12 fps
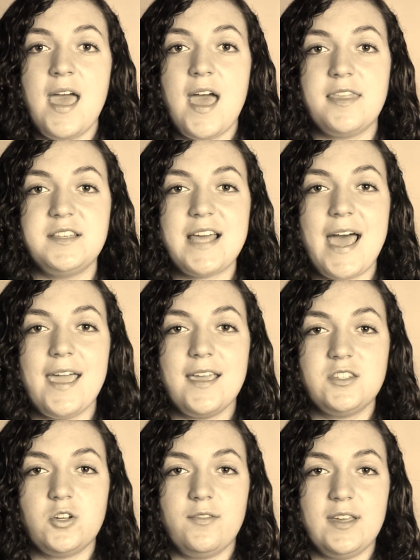and the Diag
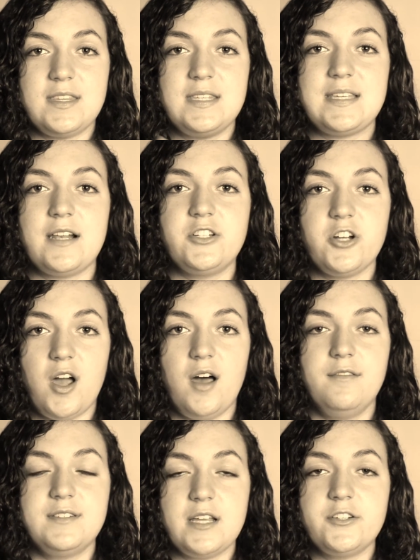is sort of like the center
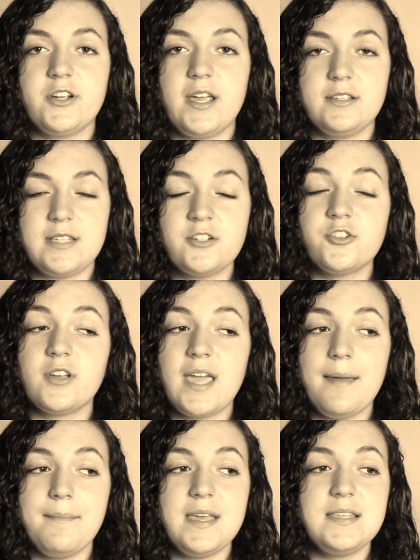of Central
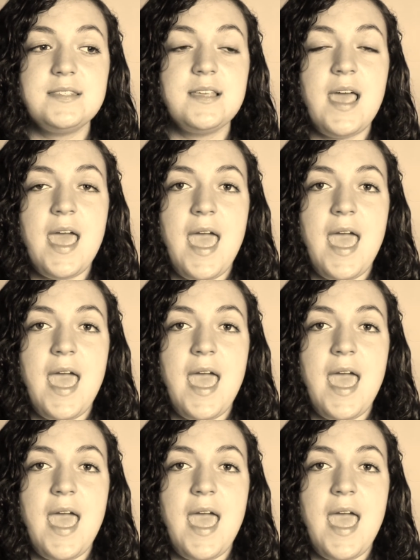Campus,